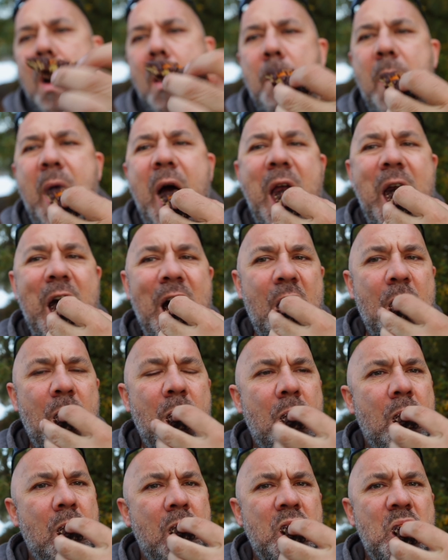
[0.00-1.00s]
Oh, mate.
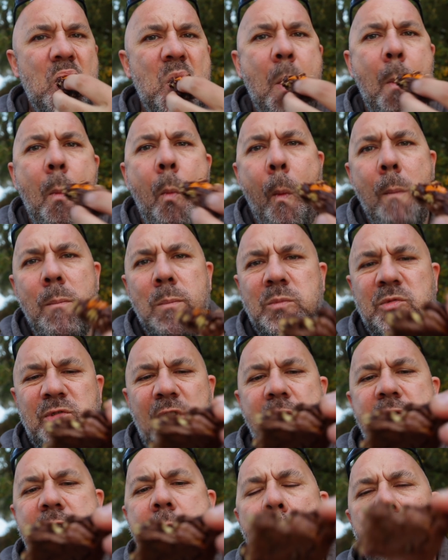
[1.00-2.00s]

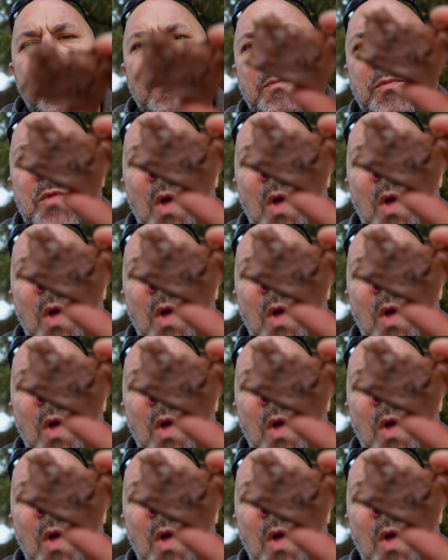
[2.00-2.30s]
Fucking hell.